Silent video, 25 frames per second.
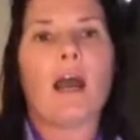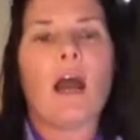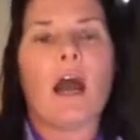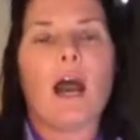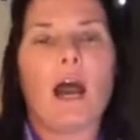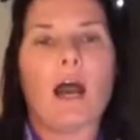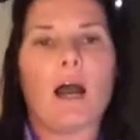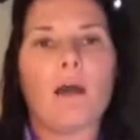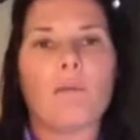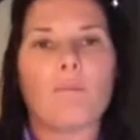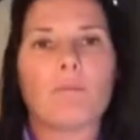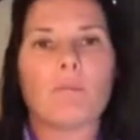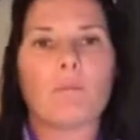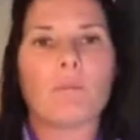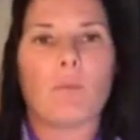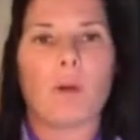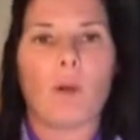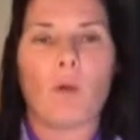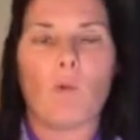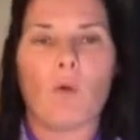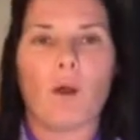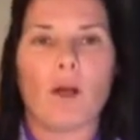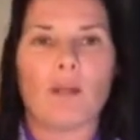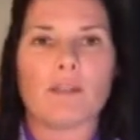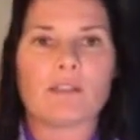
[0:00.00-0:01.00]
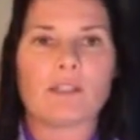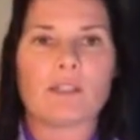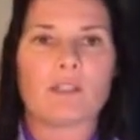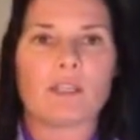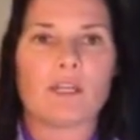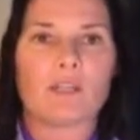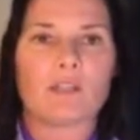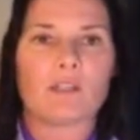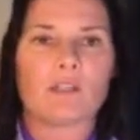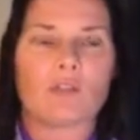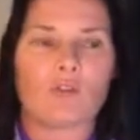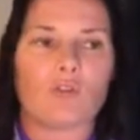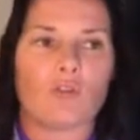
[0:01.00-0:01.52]
Um, but once
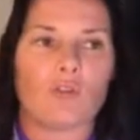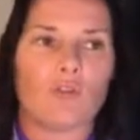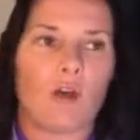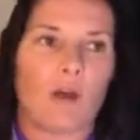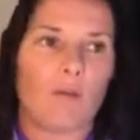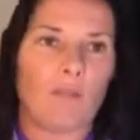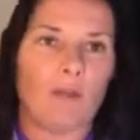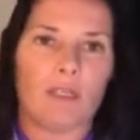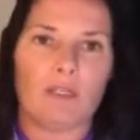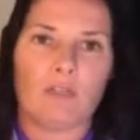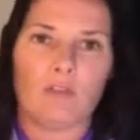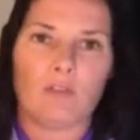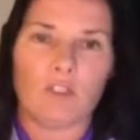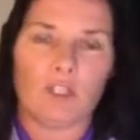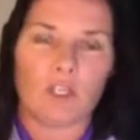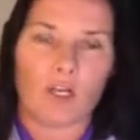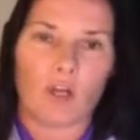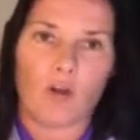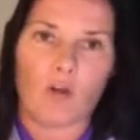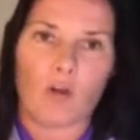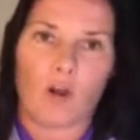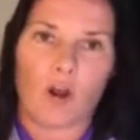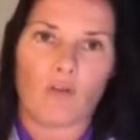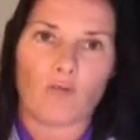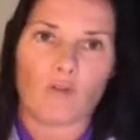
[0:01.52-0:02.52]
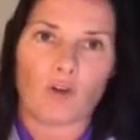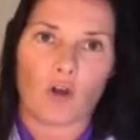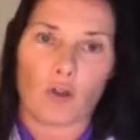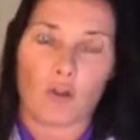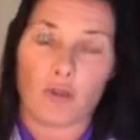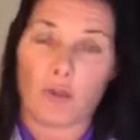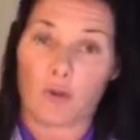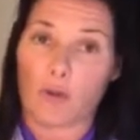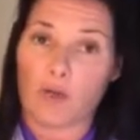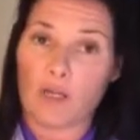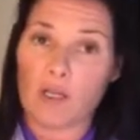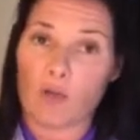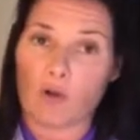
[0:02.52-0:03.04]
they're sort of, I mean, you know, I've got
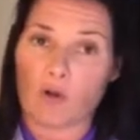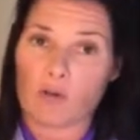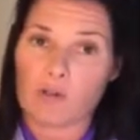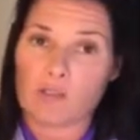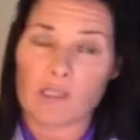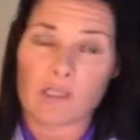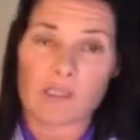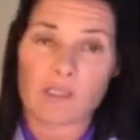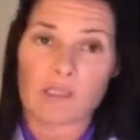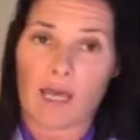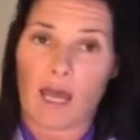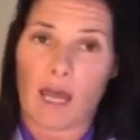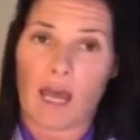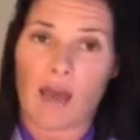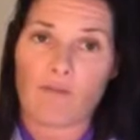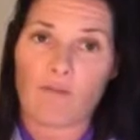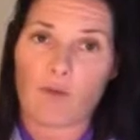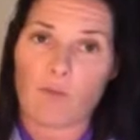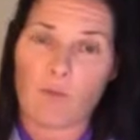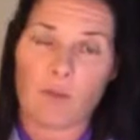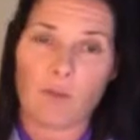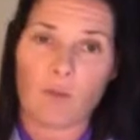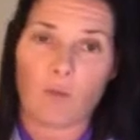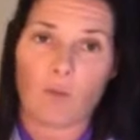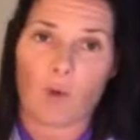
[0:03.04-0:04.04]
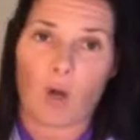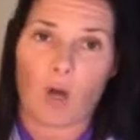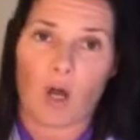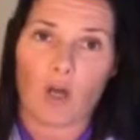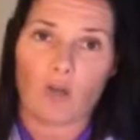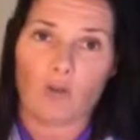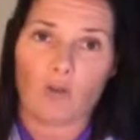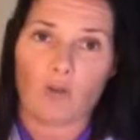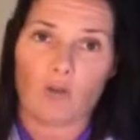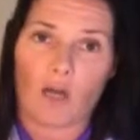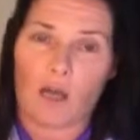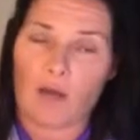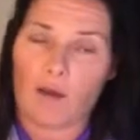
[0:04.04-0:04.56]
three horses that haven't been
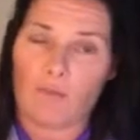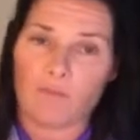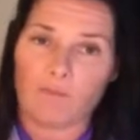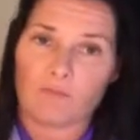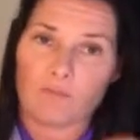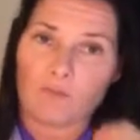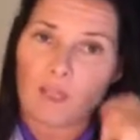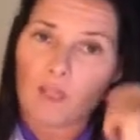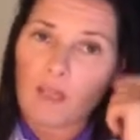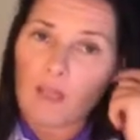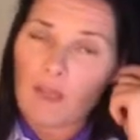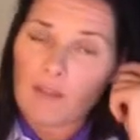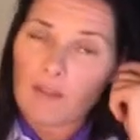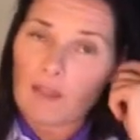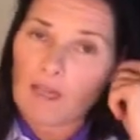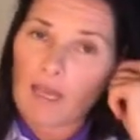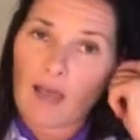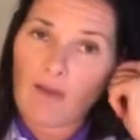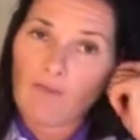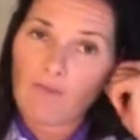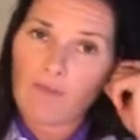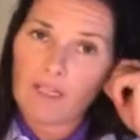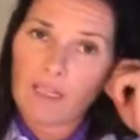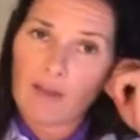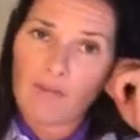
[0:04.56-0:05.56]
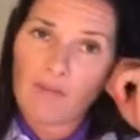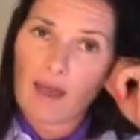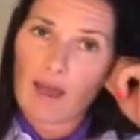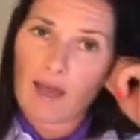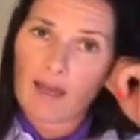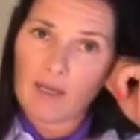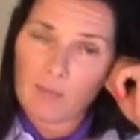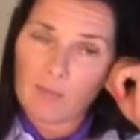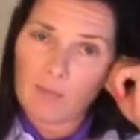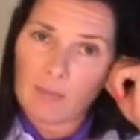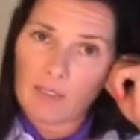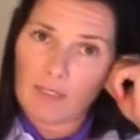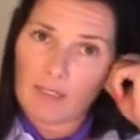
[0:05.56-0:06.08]
bridled. Um, that have never
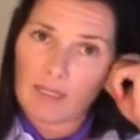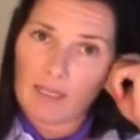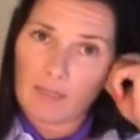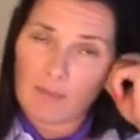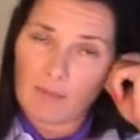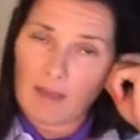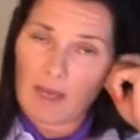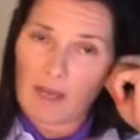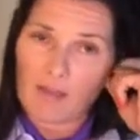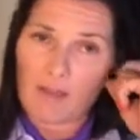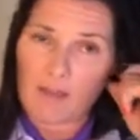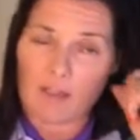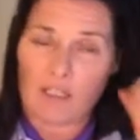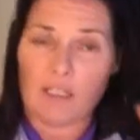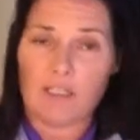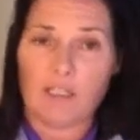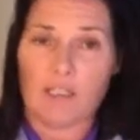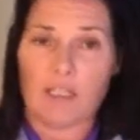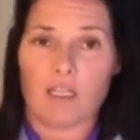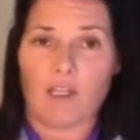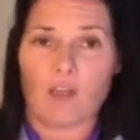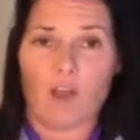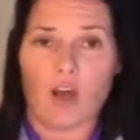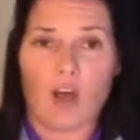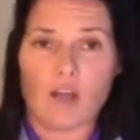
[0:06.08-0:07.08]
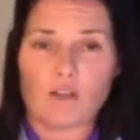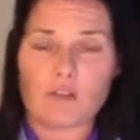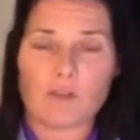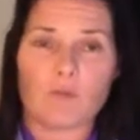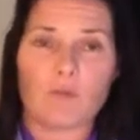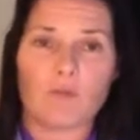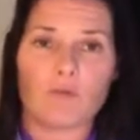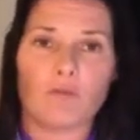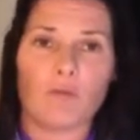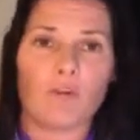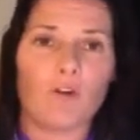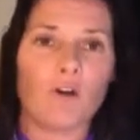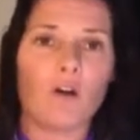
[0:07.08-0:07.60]
had a bit in their mouth in their lives
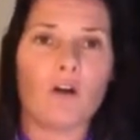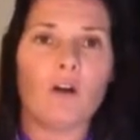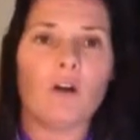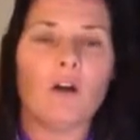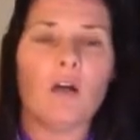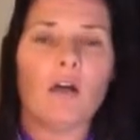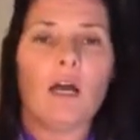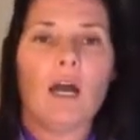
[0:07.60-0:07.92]
before.